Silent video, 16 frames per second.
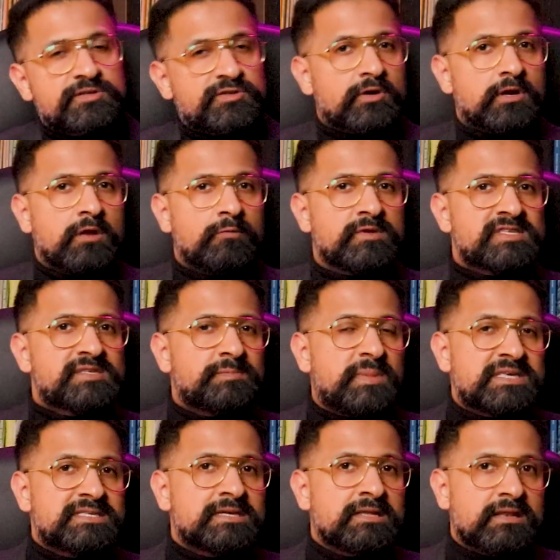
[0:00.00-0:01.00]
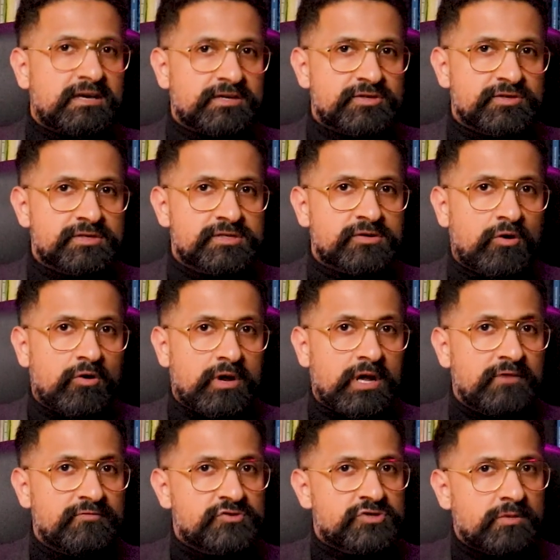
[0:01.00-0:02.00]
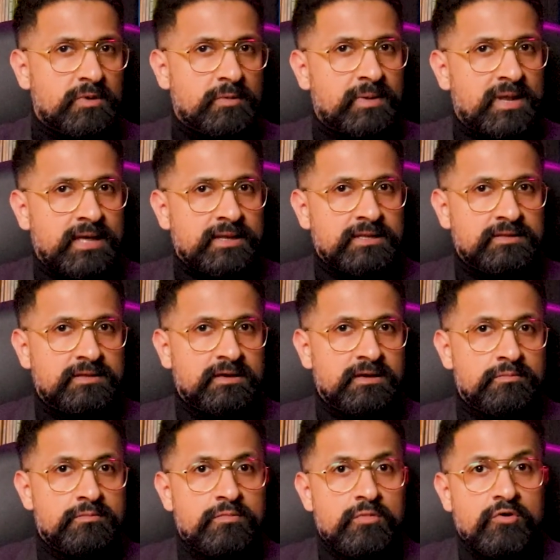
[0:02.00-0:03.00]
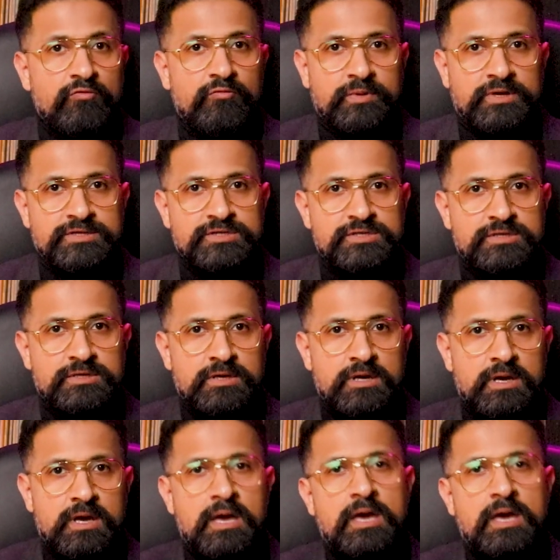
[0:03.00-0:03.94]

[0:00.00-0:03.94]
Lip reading: struggle with spacing letters, or have trouble planning their movements.